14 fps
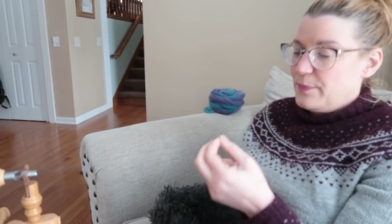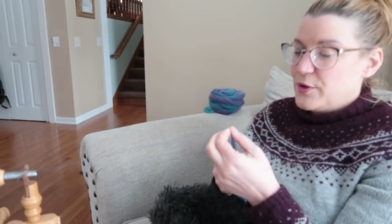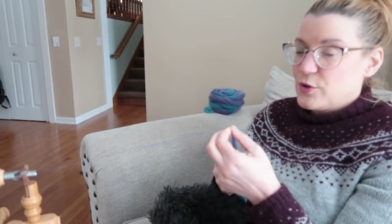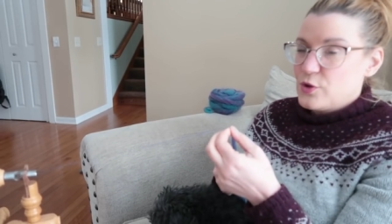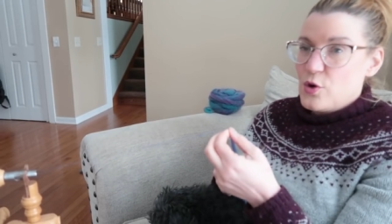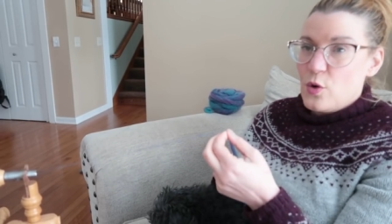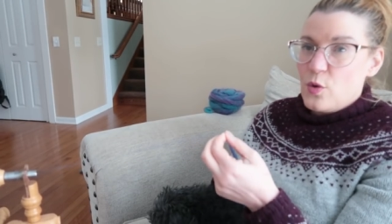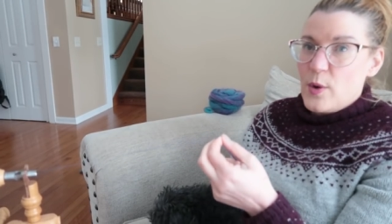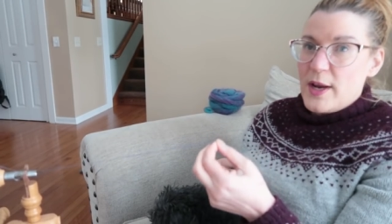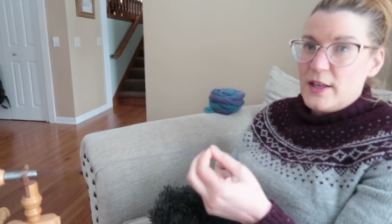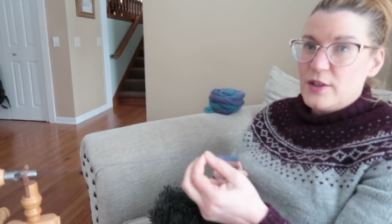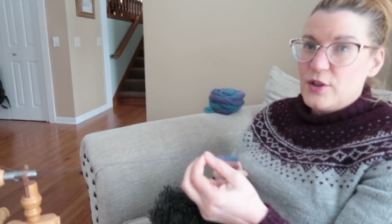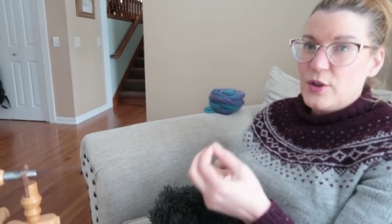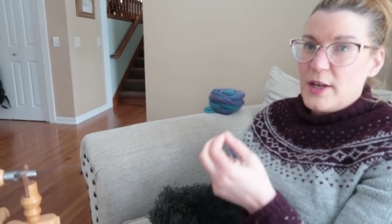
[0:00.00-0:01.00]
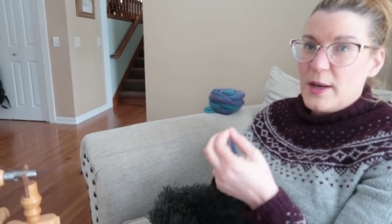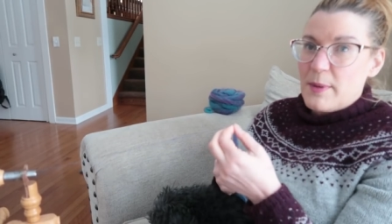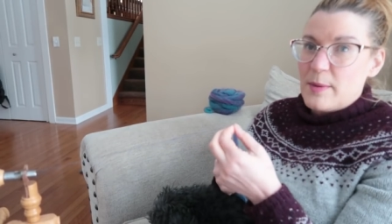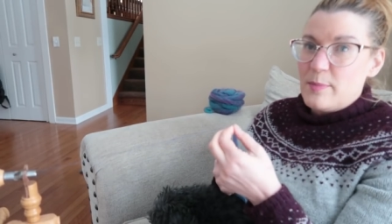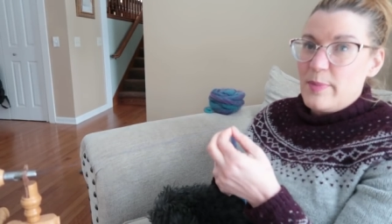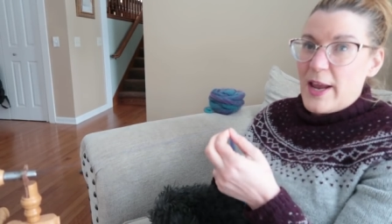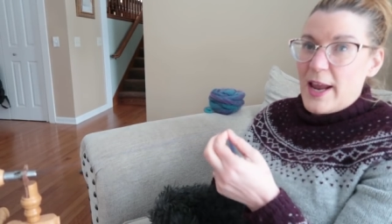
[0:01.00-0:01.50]
There's no way to get
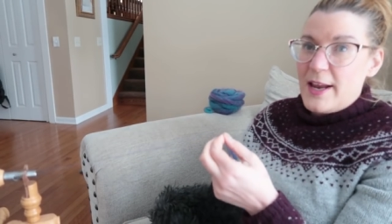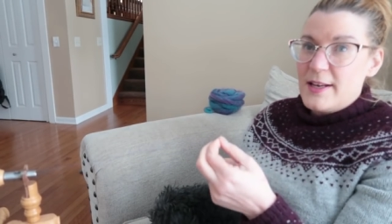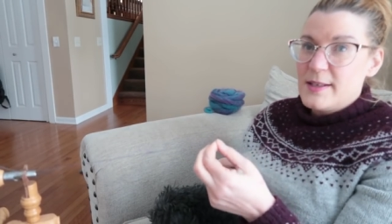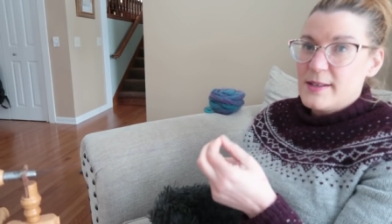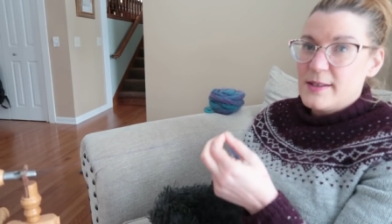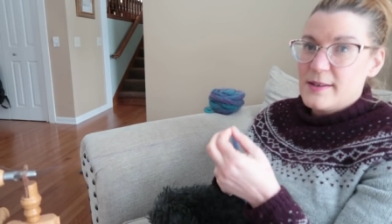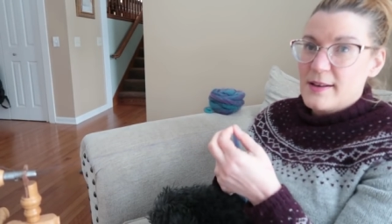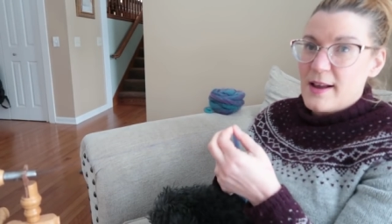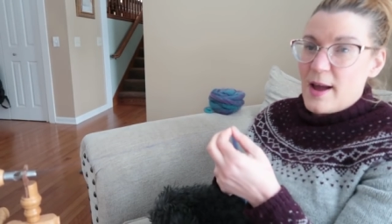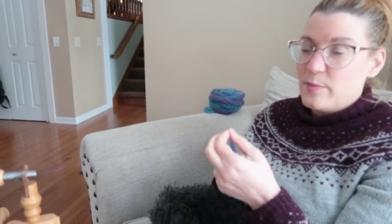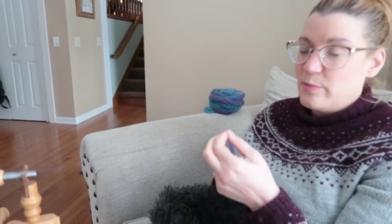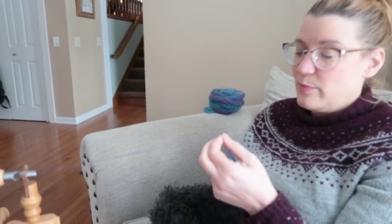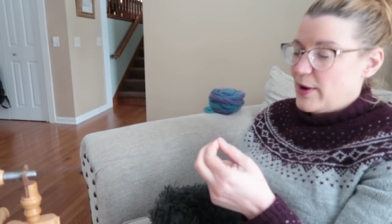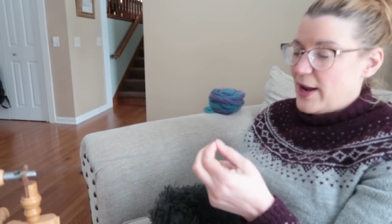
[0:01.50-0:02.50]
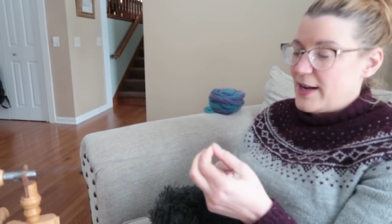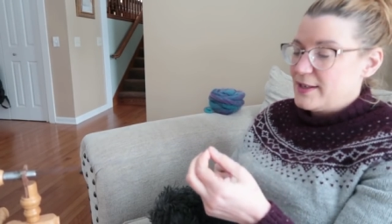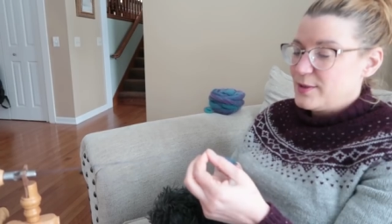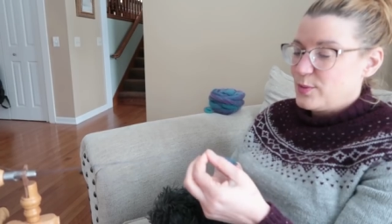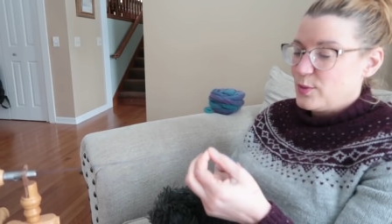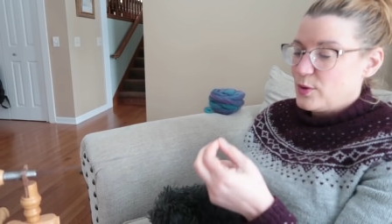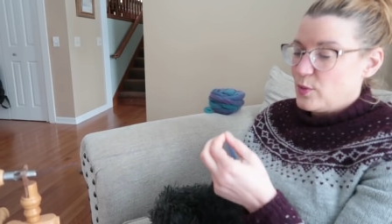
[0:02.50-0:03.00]
my pace on
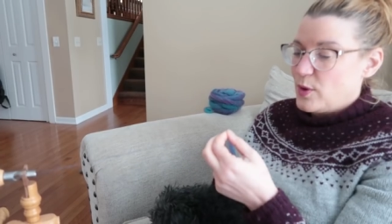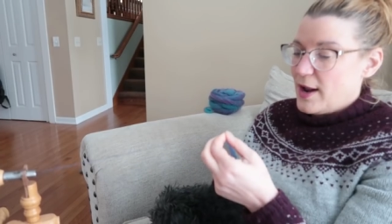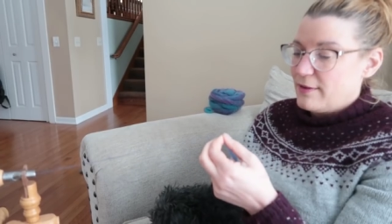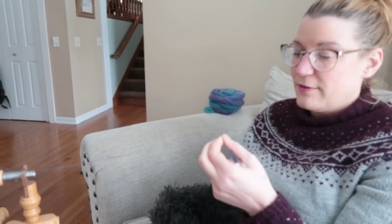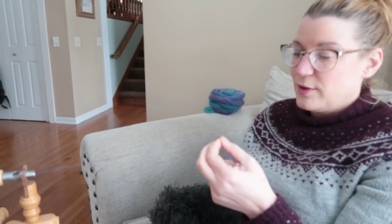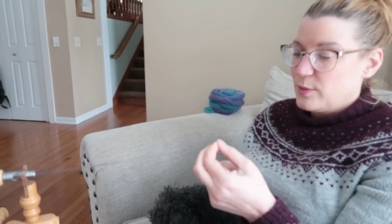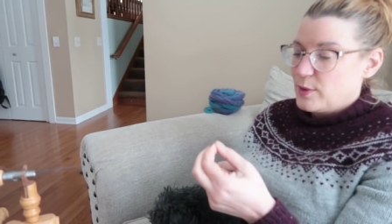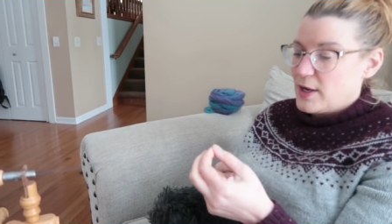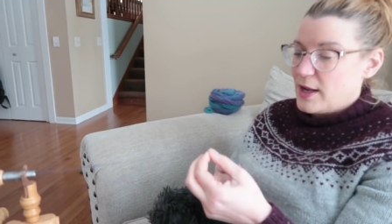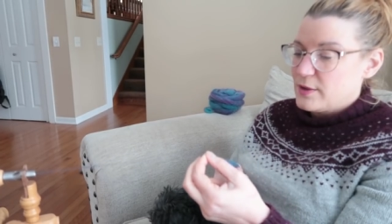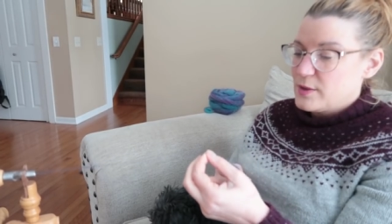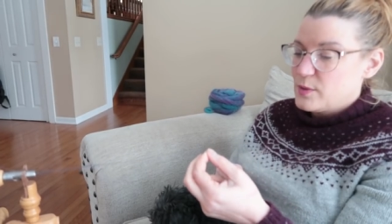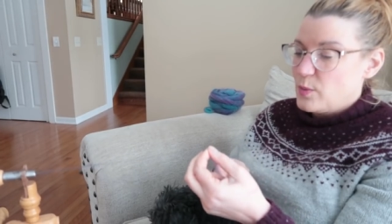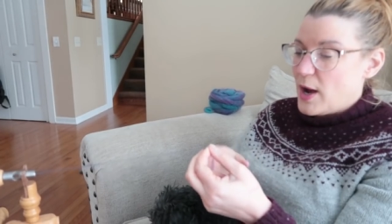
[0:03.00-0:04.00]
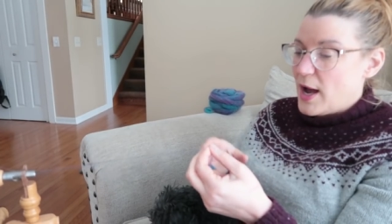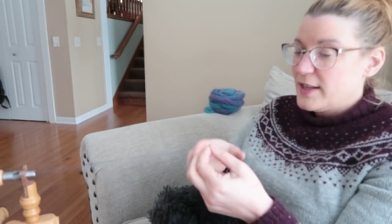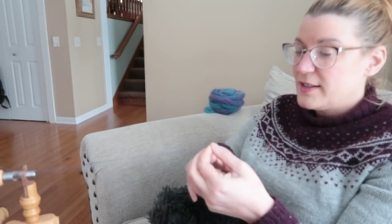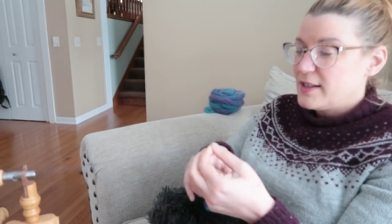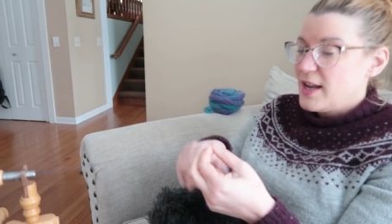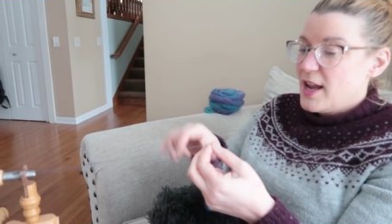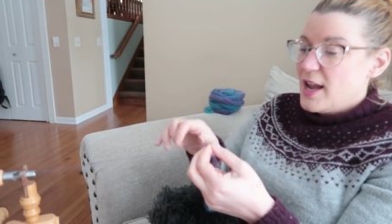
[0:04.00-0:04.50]
pace with what everyone else
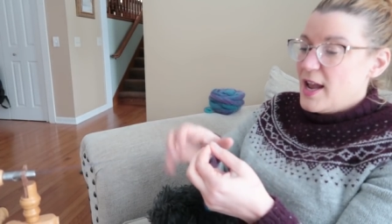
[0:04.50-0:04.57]
wants.